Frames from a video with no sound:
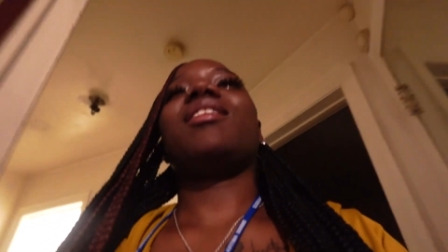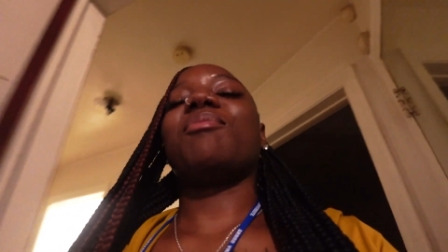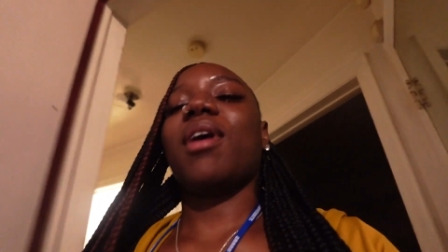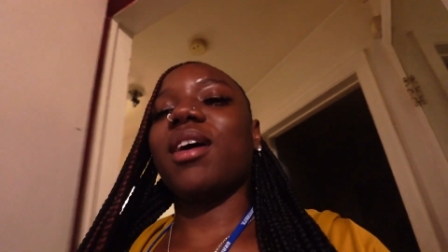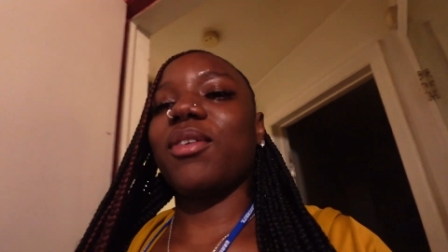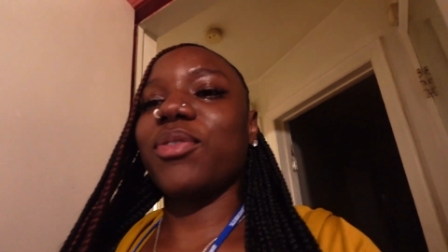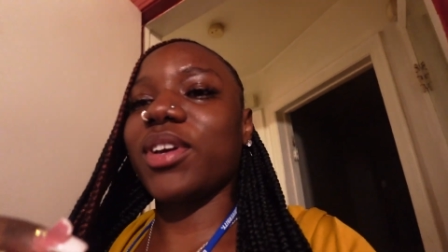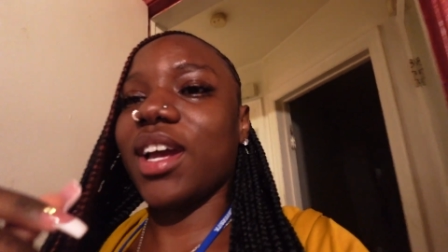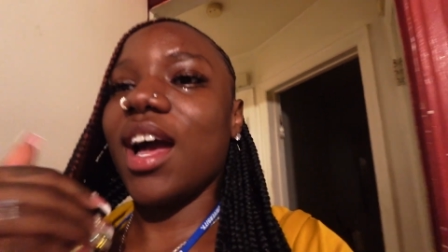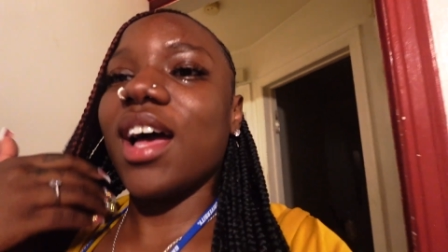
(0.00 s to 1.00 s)
and my
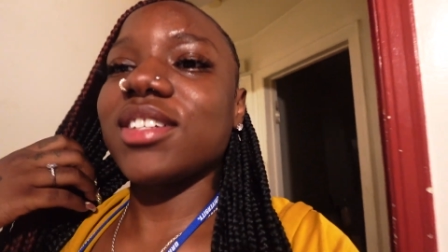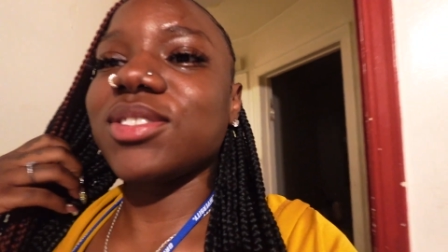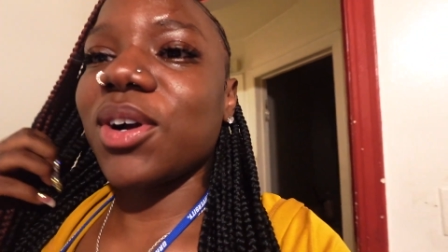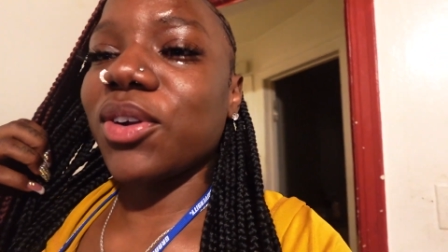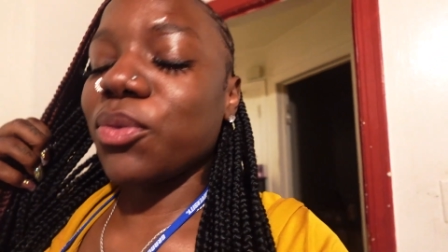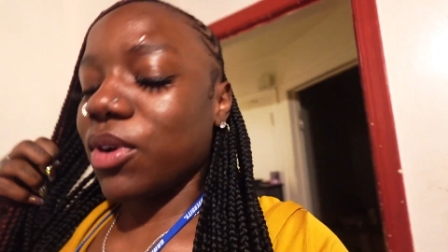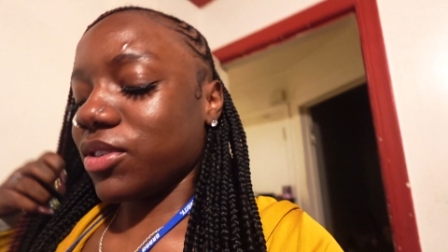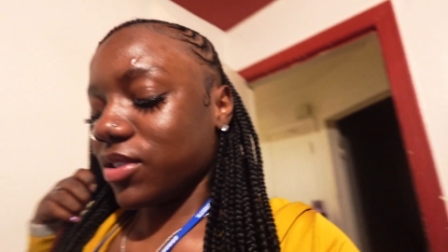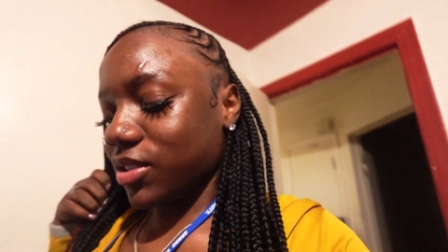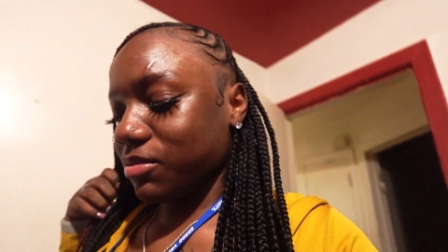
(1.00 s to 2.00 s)
freaking eyes starting to
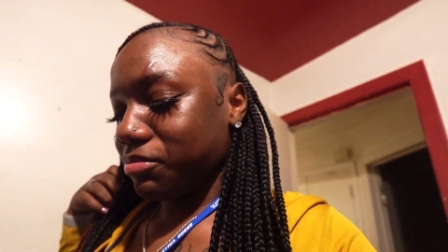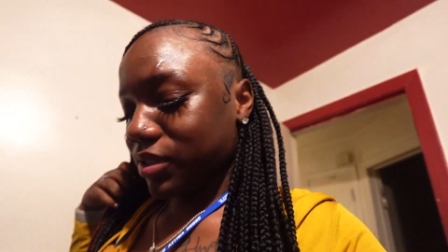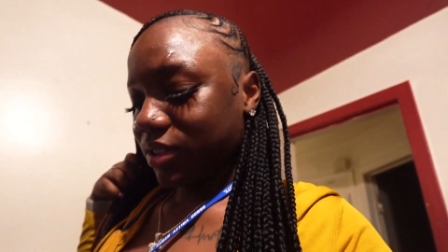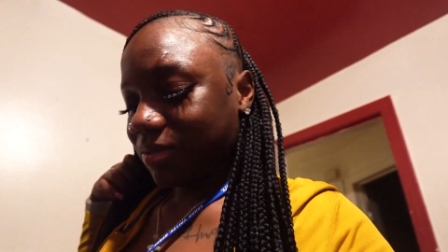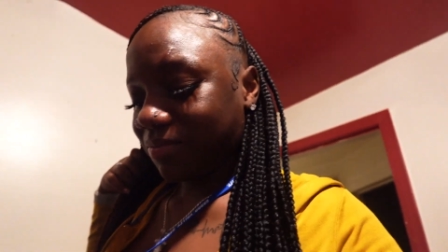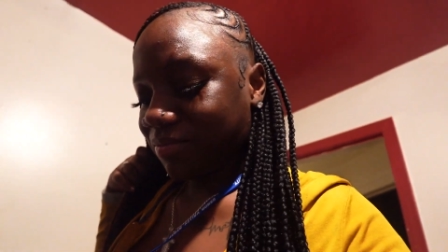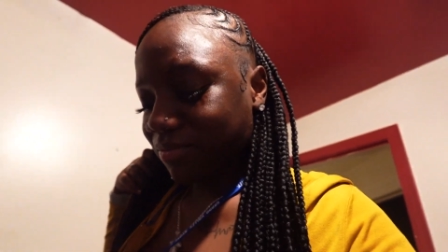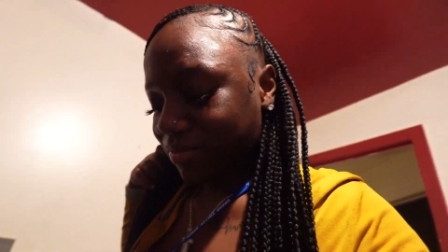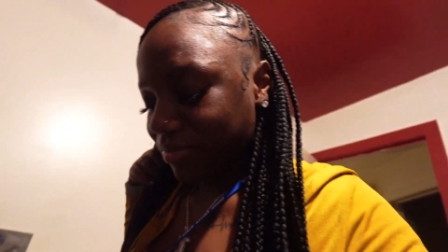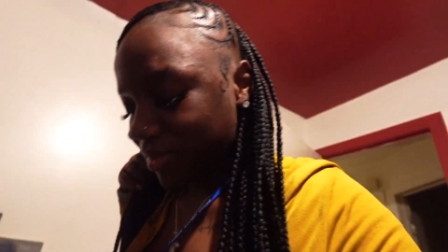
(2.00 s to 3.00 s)
water up but
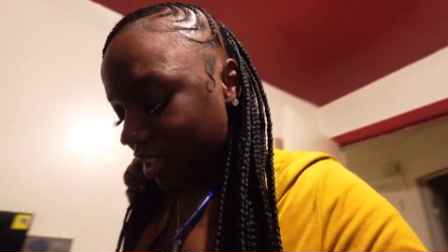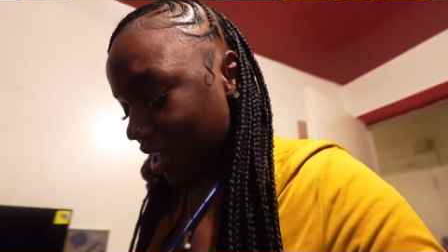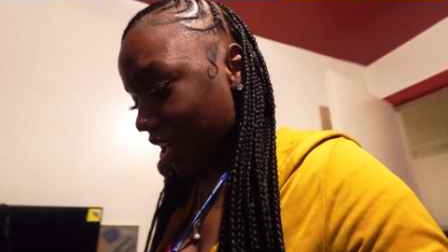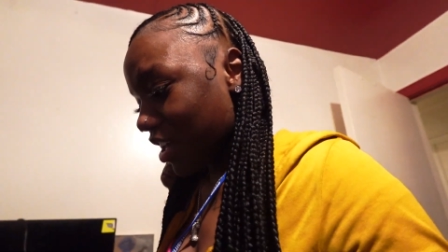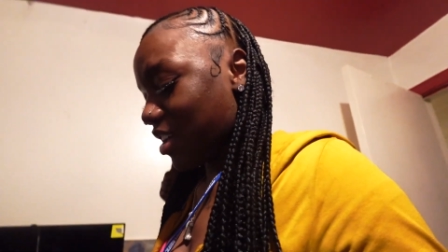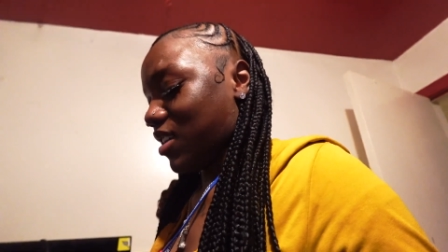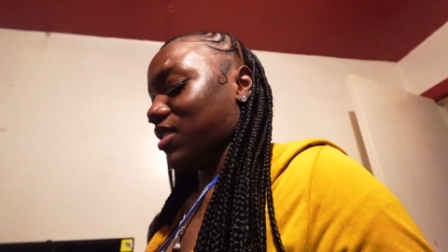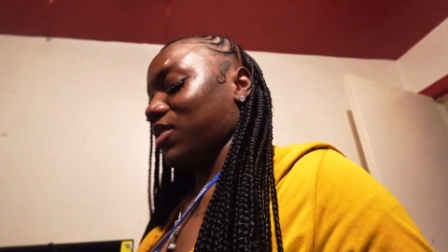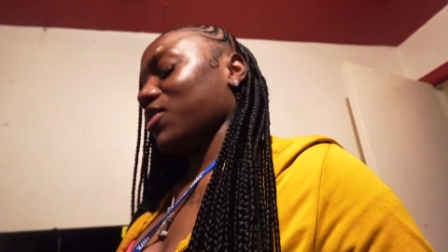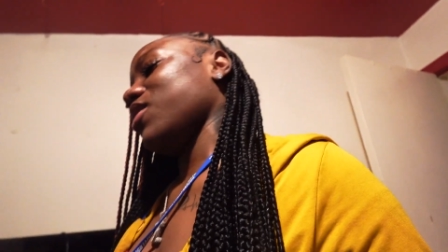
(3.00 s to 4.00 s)

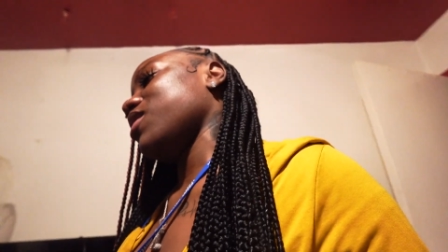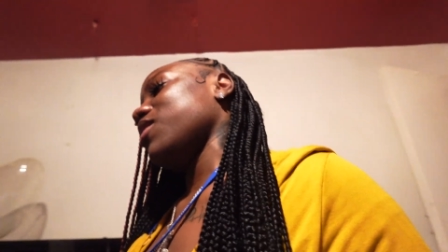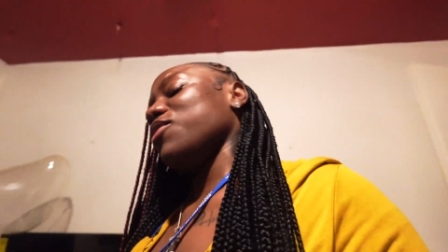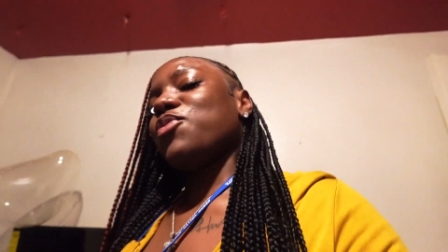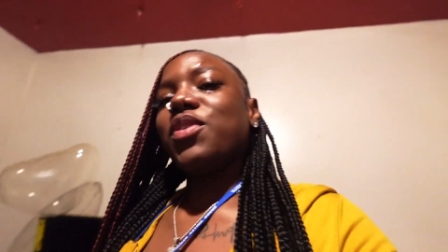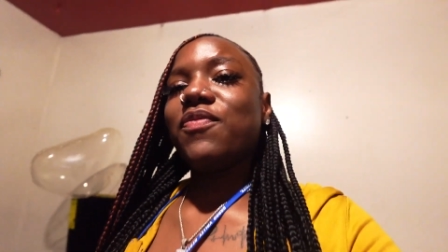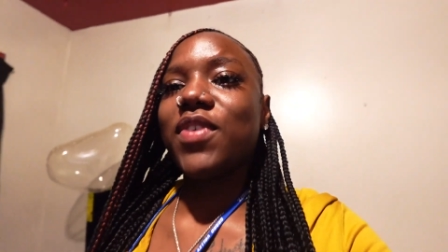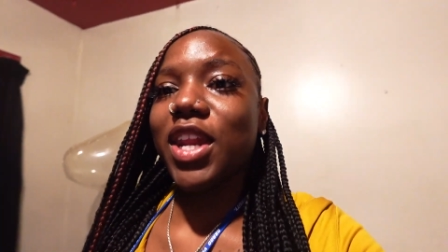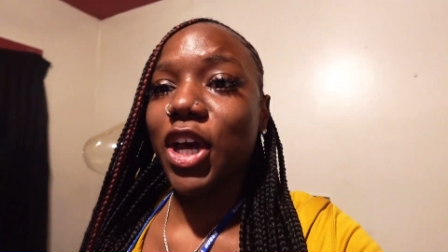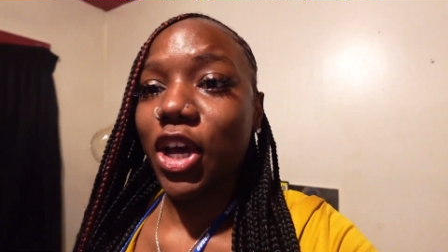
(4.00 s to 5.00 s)
y'all we
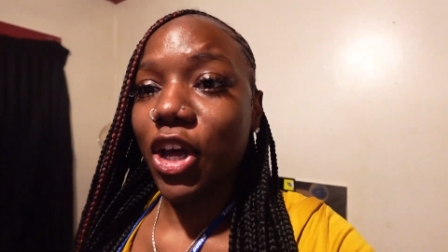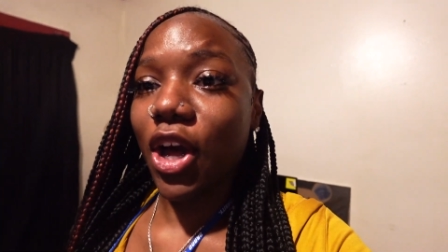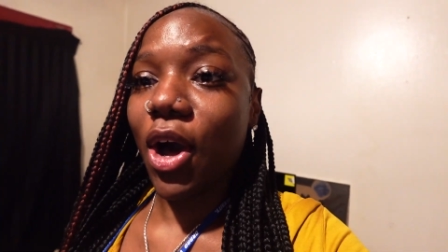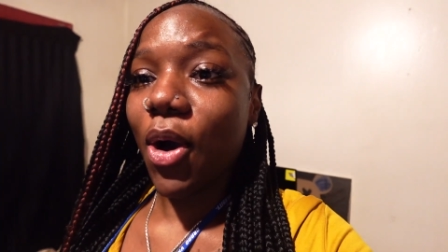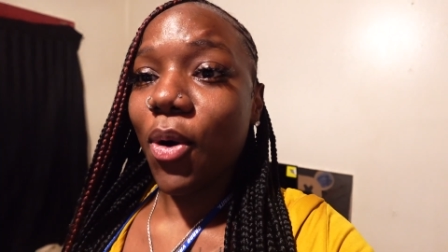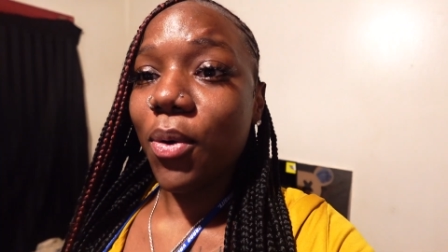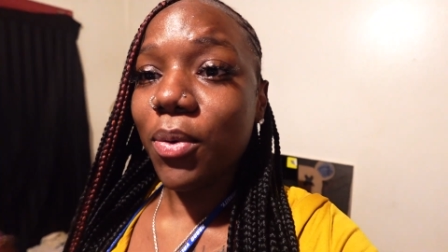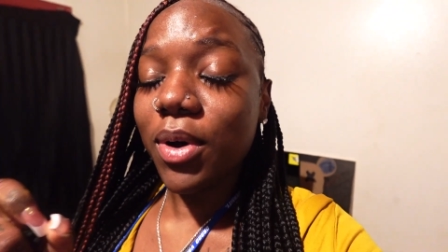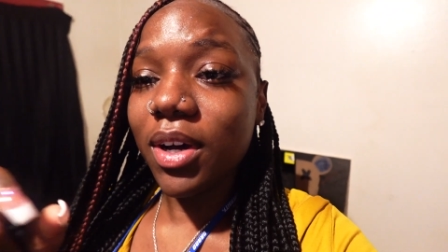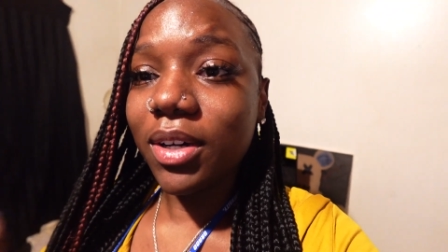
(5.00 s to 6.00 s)
finna
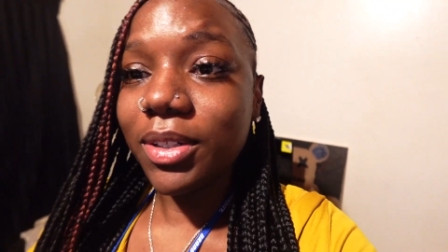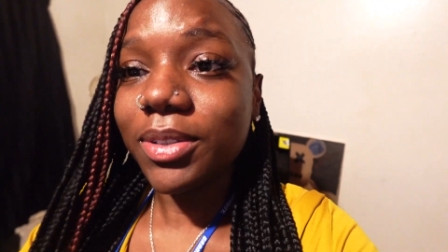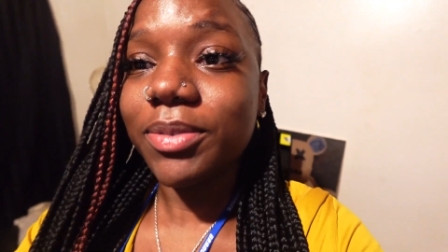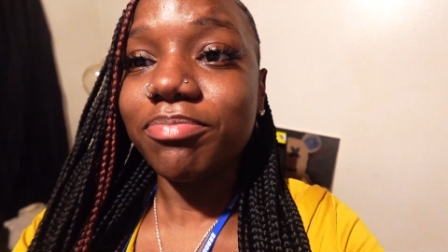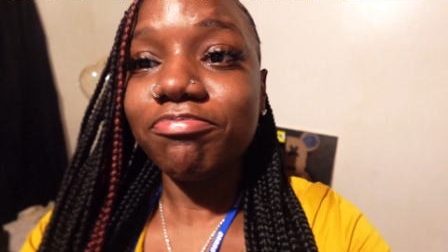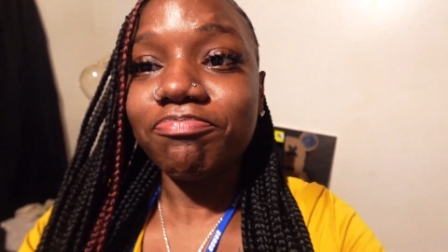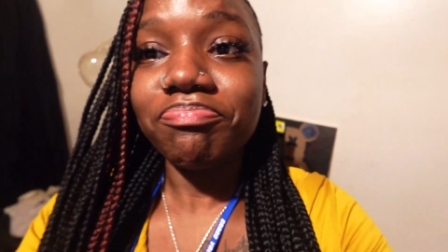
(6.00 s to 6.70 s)
go um